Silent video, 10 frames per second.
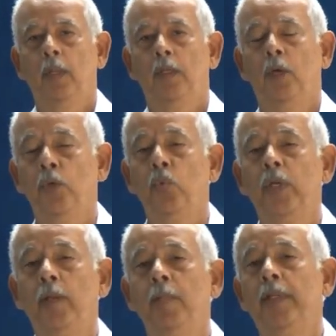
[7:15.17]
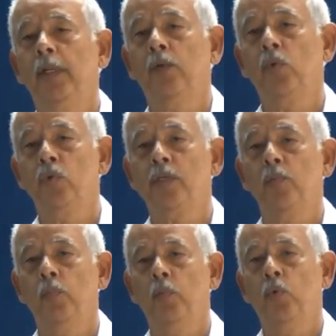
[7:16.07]
Now, you would admit that
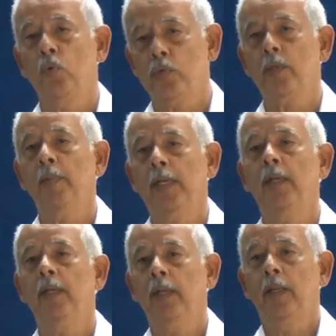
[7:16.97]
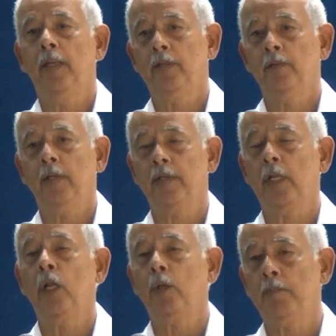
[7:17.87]
Rosa May is
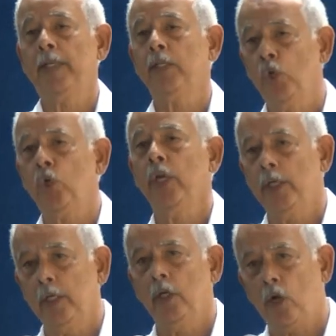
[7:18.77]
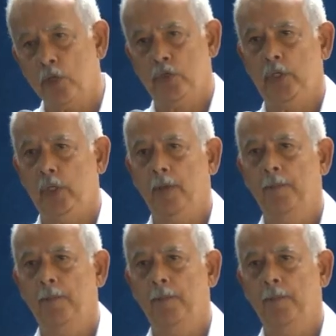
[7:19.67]
a lot better looking than Ozzy.